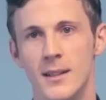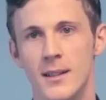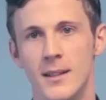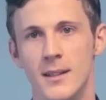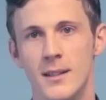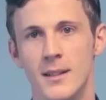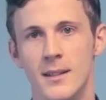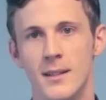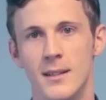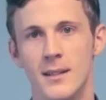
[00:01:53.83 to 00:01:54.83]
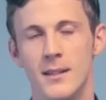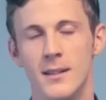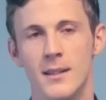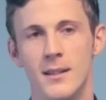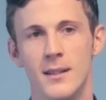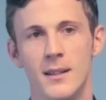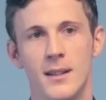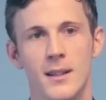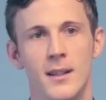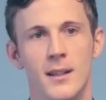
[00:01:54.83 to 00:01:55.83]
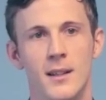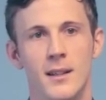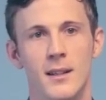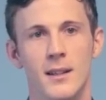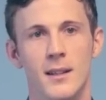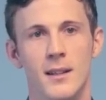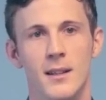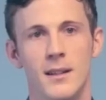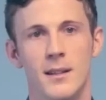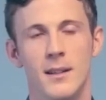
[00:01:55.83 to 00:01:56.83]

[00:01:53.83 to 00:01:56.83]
No one is speaking in this clip.